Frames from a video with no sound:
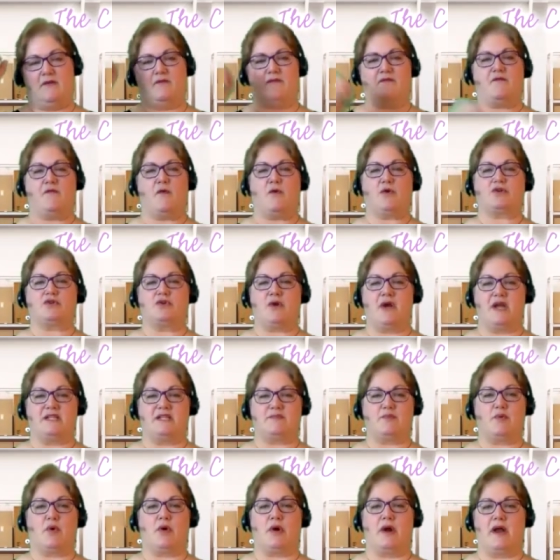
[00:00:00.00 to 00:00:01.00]
For
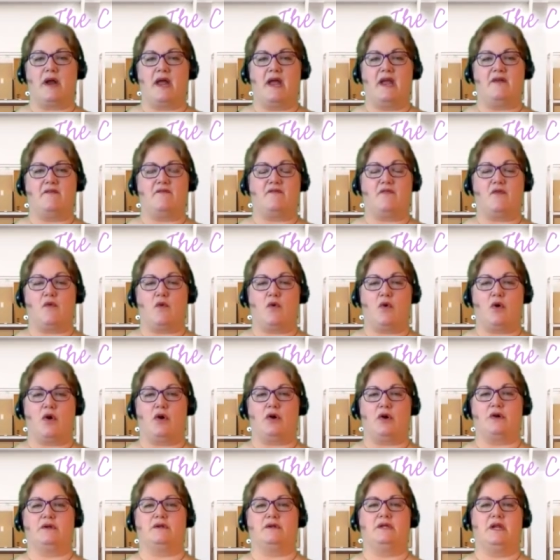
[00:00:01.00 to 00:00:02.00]
transport and
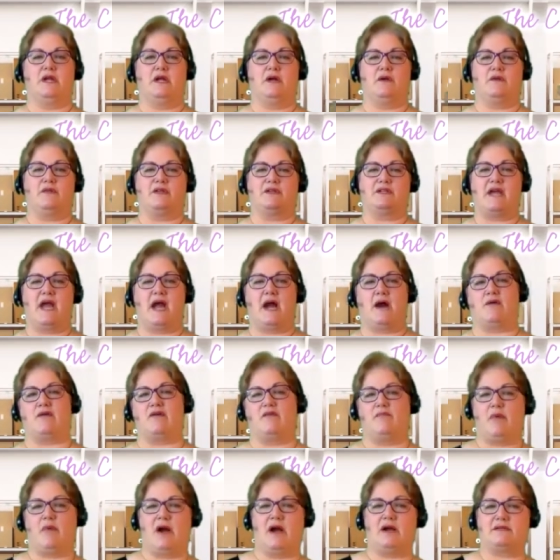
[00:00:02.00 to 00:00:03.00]
for, you know, the
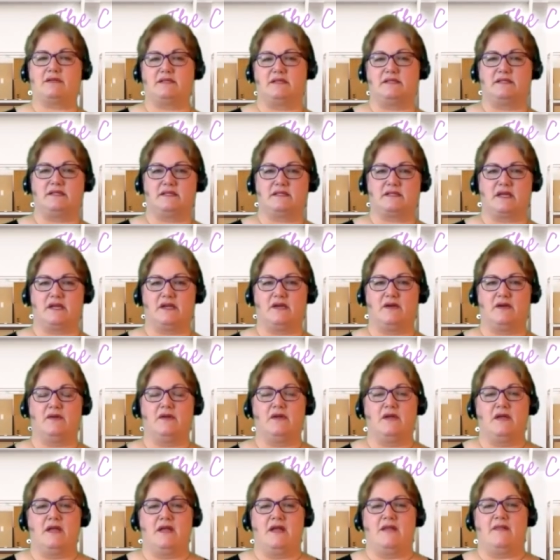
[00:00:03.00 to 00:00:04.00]
tower of boxes, it's gonna,
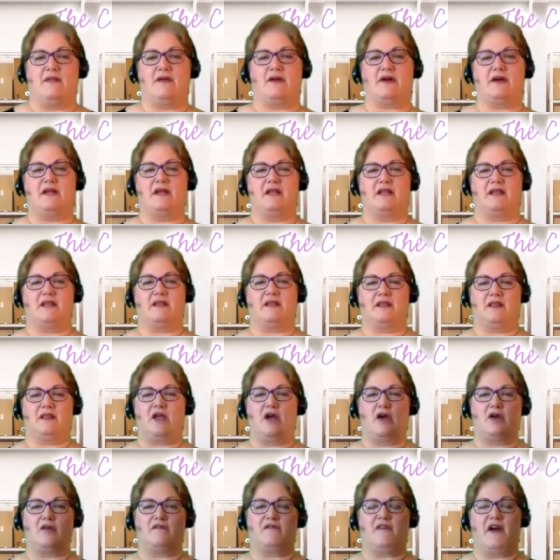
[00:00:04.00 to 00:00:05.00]
they're gonna
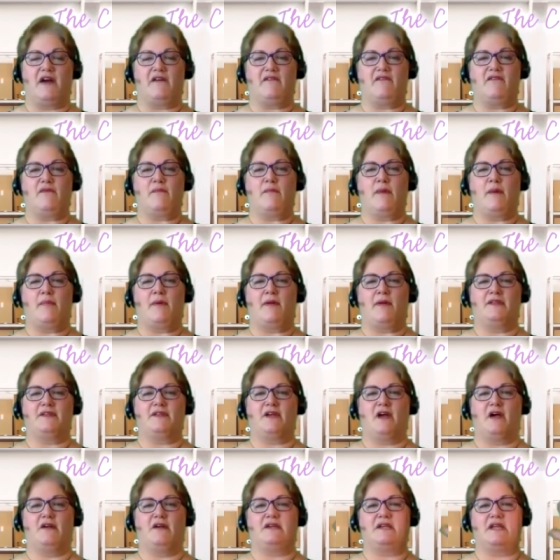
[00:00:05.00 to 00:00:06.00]
load 5 of them up on the
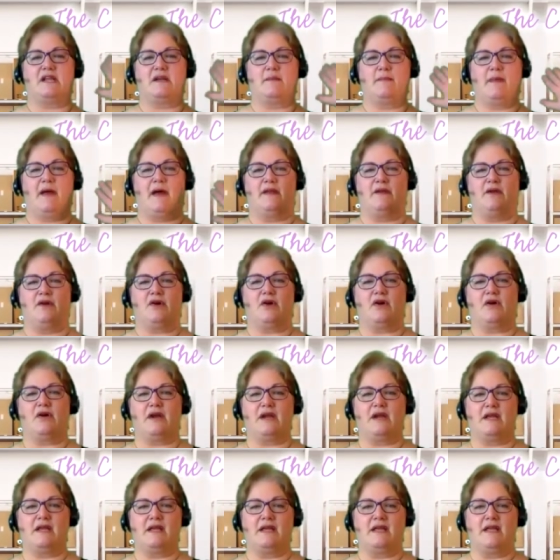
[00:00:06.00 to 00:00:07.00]
dolly to get them out in a
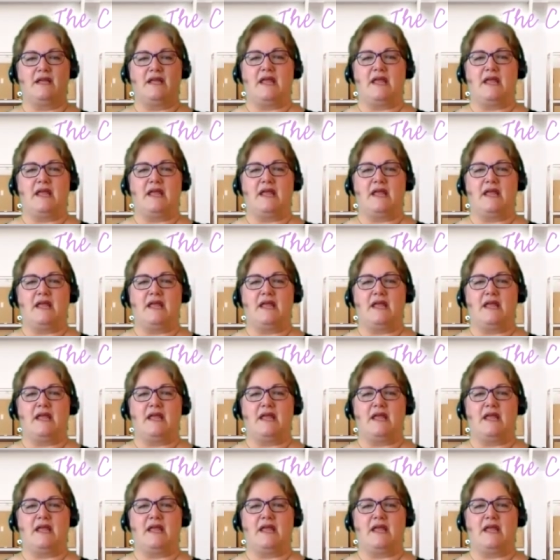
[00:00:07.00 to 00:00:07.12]
hurry,